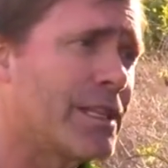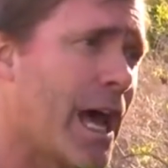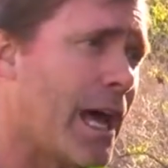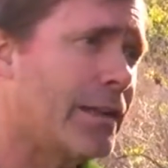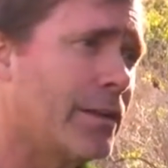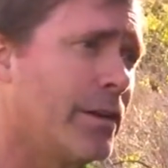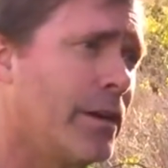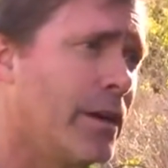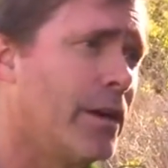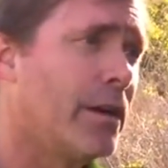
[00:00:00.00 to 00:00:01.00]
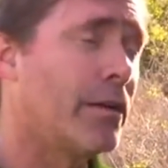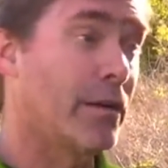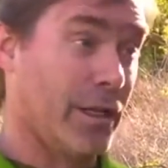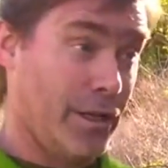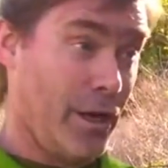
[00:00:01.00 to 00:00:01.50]
toddler
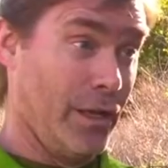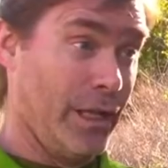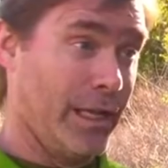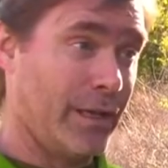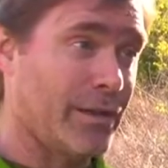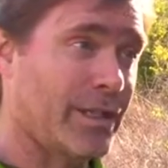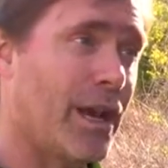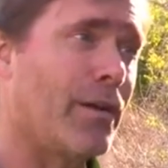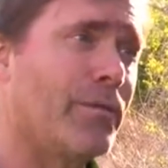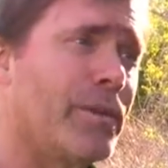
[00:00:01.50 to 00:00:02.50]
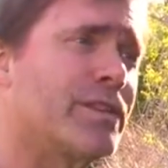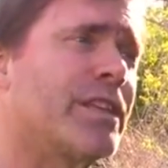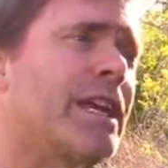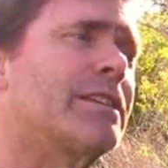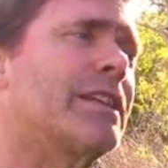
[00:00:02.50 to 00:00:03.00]
or an adult like yourself, the
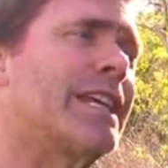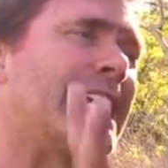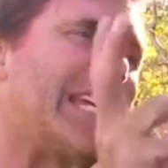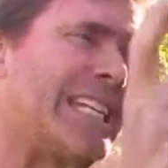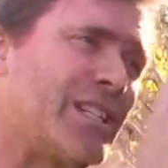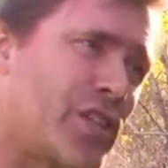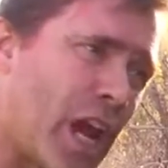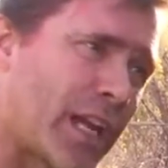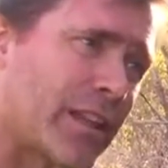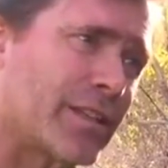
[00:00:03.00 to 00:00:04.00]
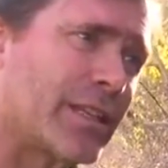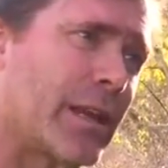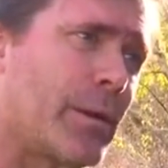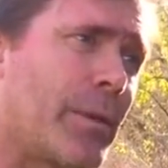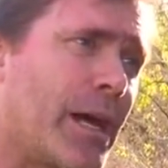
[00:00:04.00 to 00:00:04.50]
snake's going to inject the
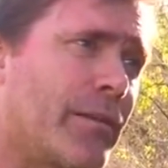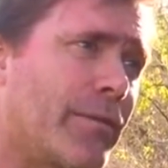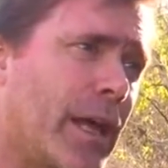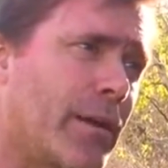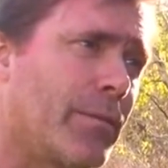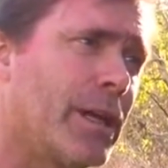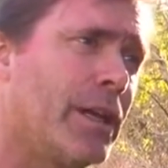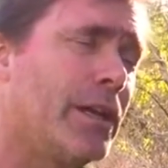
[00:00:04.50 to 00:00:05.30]
same amount of venom.